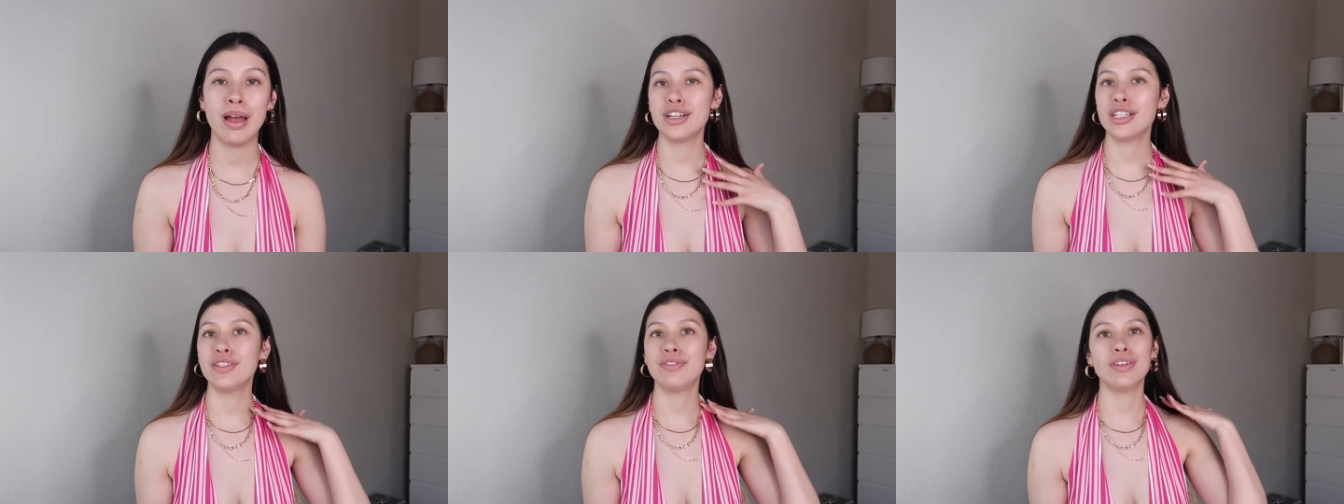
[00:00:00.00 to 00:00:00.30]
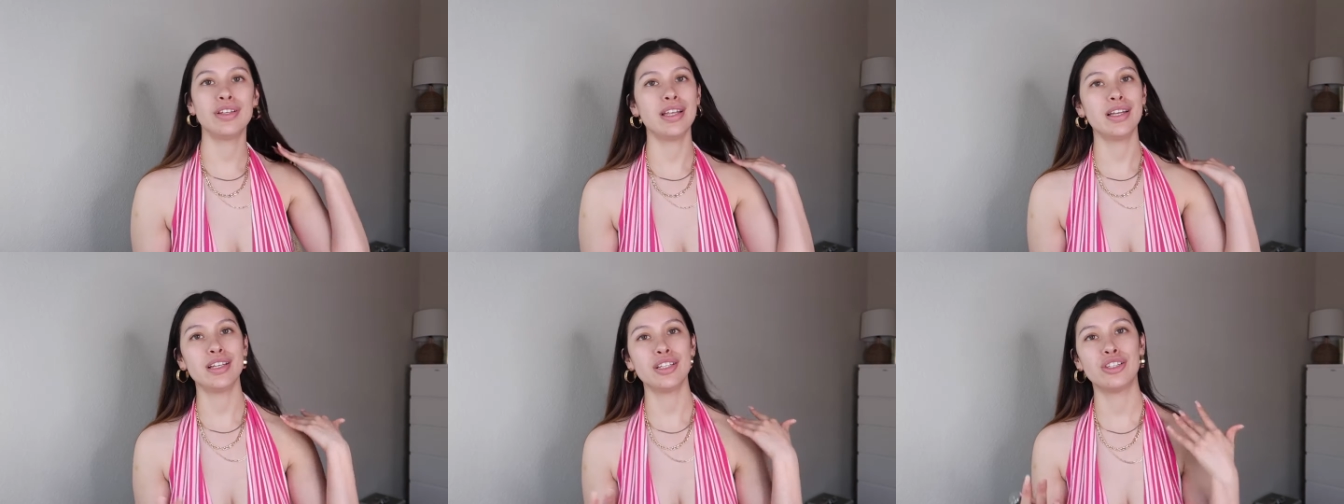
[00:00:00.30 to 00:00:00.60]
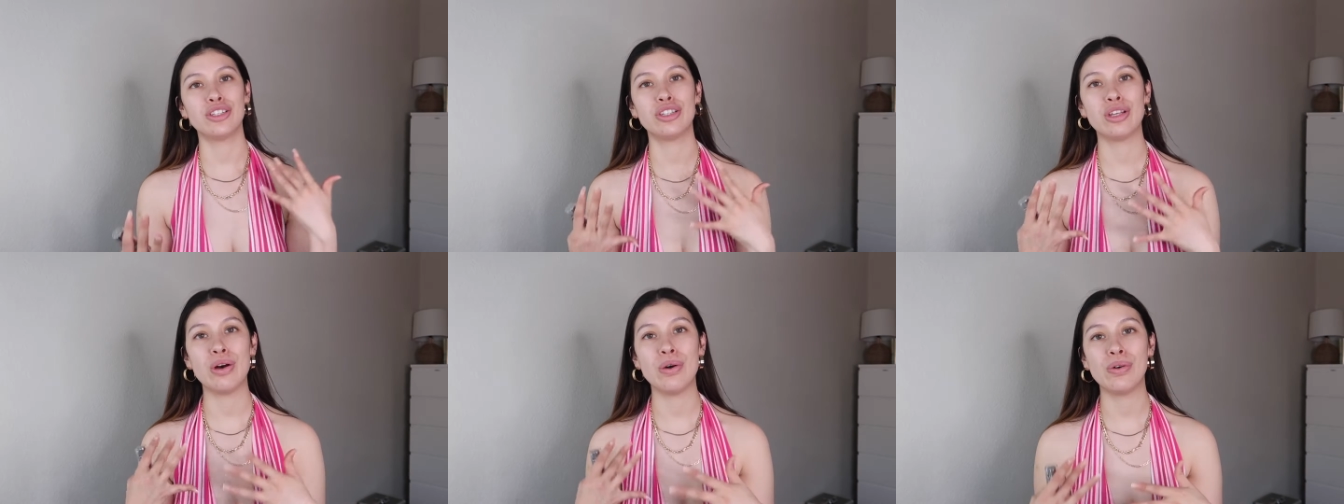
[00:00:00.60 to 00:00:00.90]
I just feel like
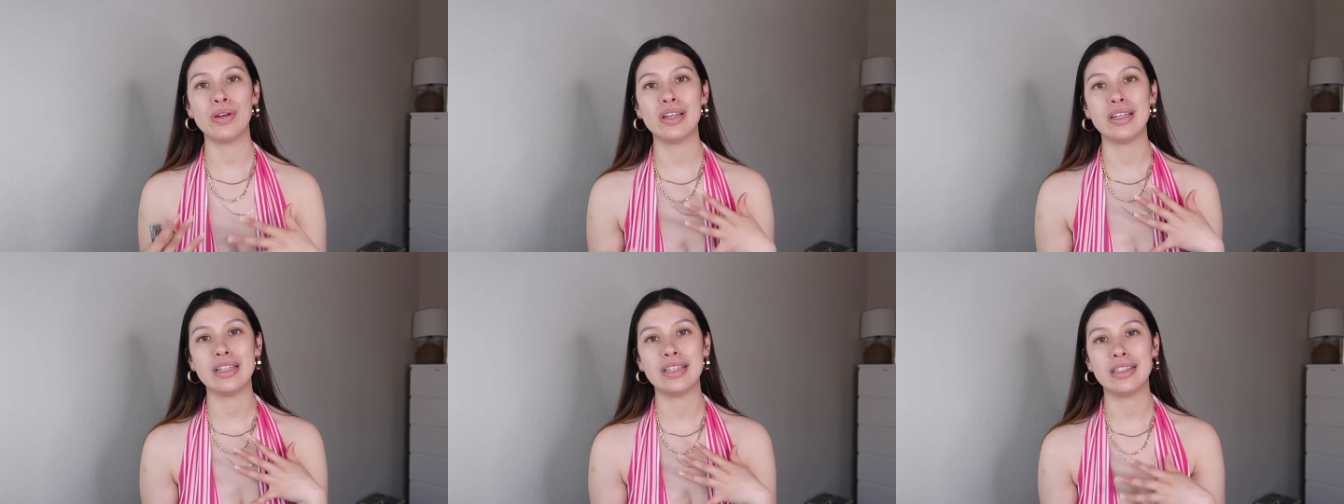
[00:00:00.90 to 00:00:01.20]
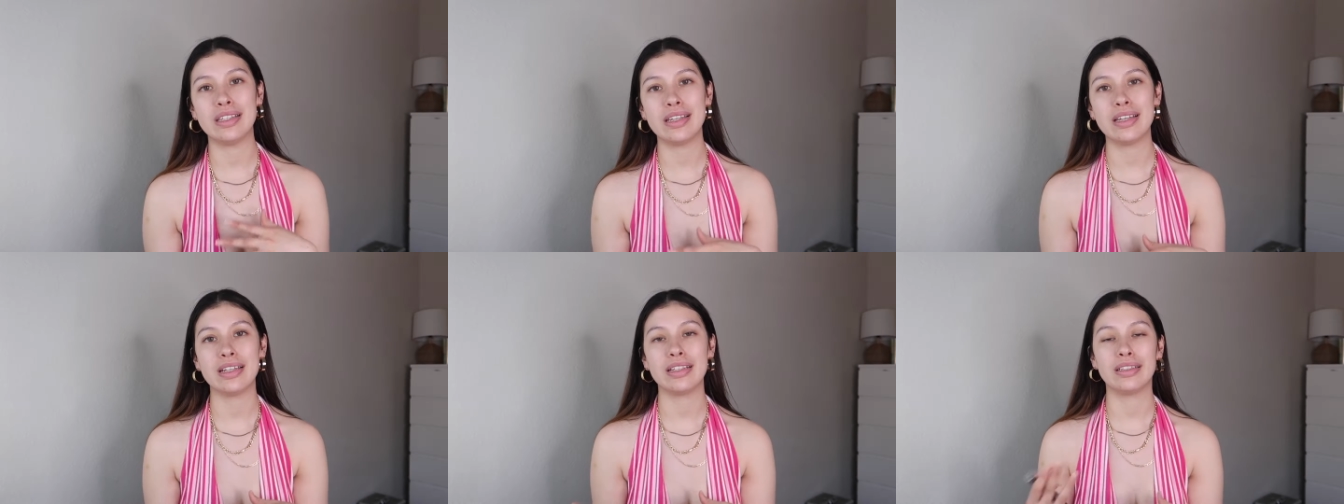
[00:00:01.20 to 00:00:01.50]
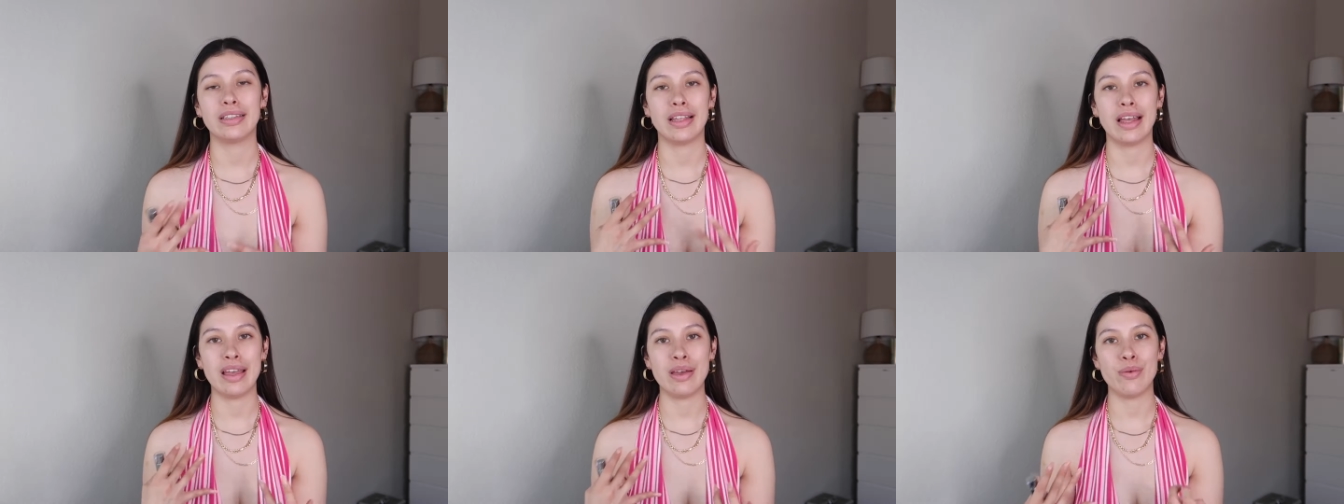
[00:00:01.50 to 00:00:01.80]
it's so easy
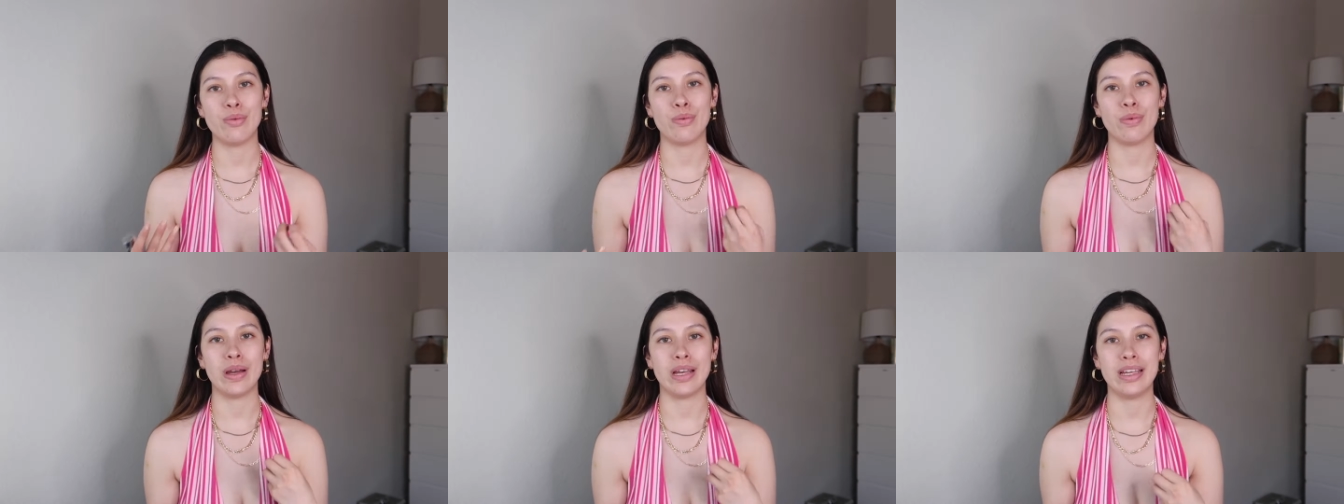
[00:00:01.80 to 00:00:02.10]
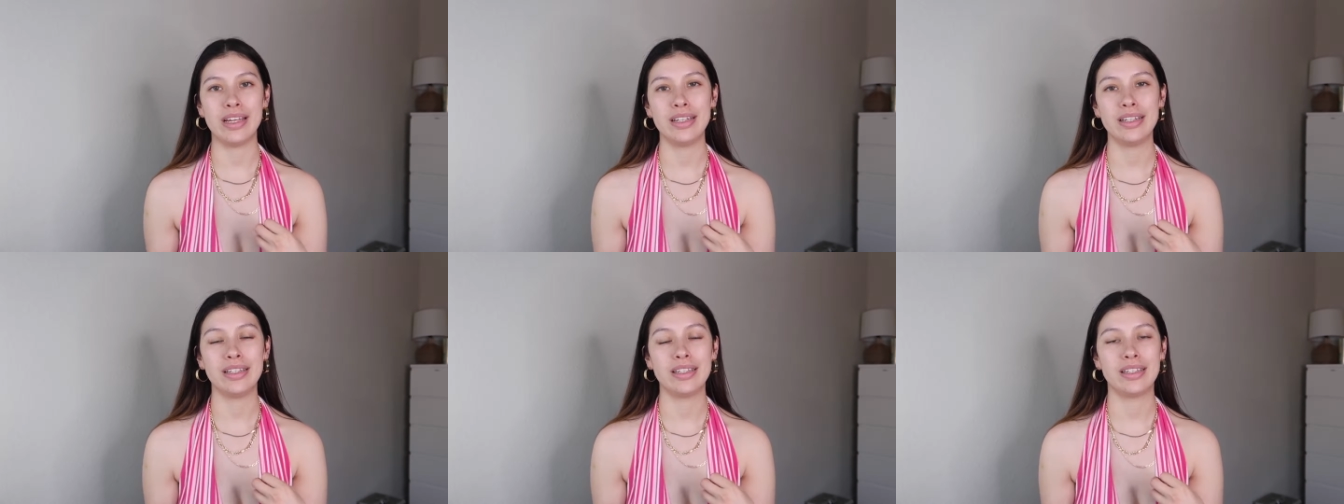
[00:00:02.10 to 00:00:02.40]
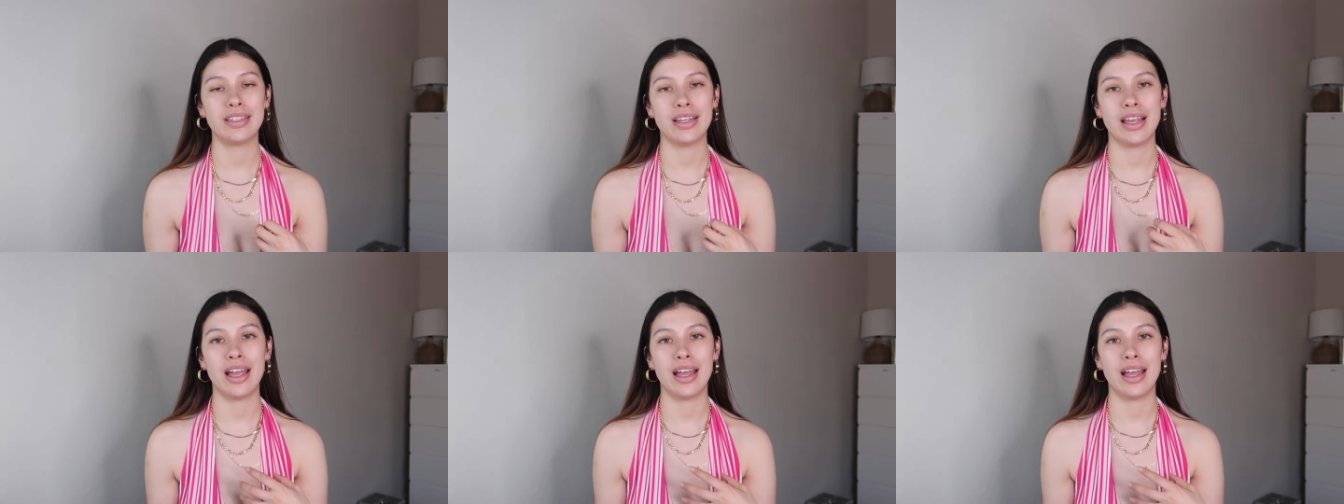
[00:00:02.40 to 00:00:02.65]
and lightweight,